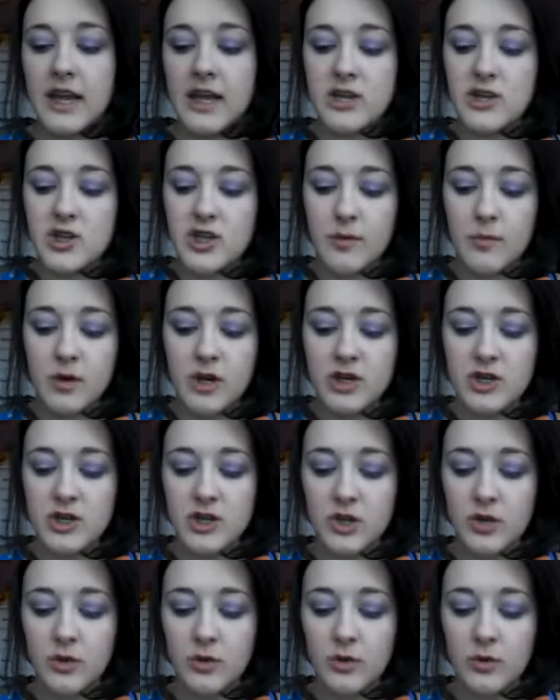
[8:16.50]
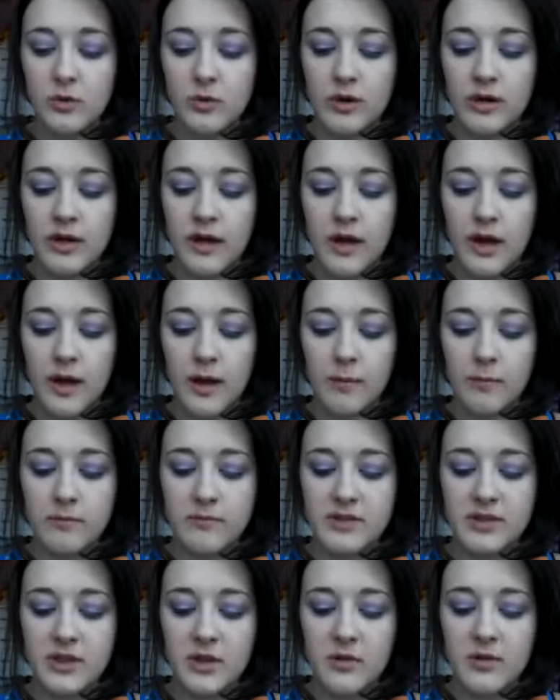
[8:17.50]
It's shimmery too,
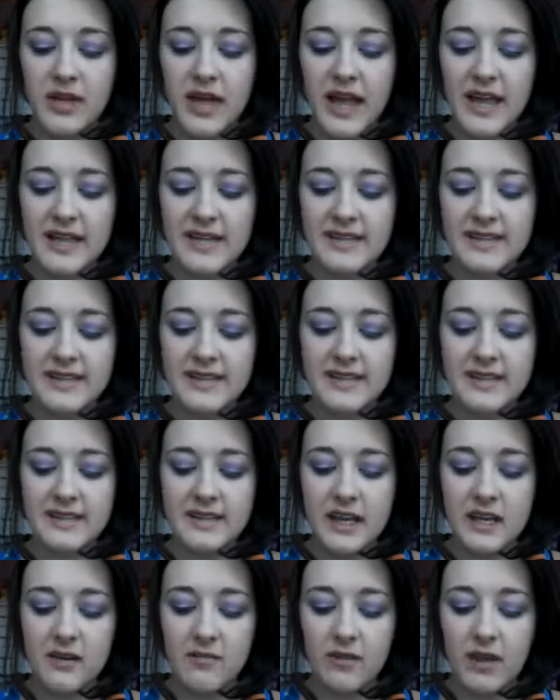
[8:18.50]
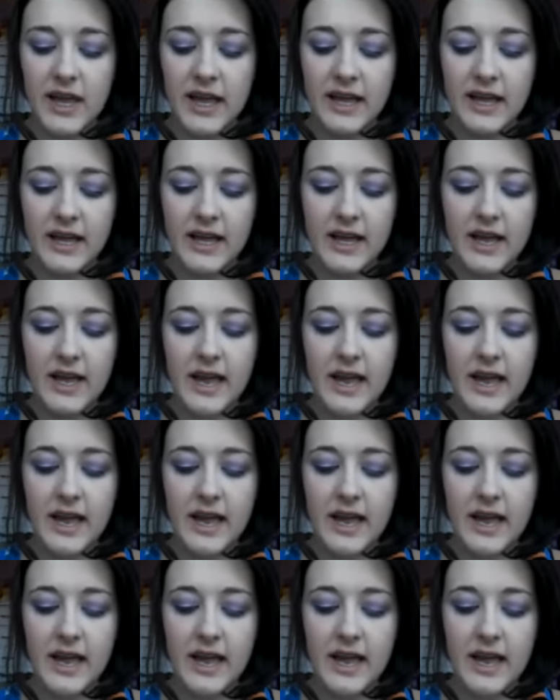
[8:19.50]
so I guess this is kind of like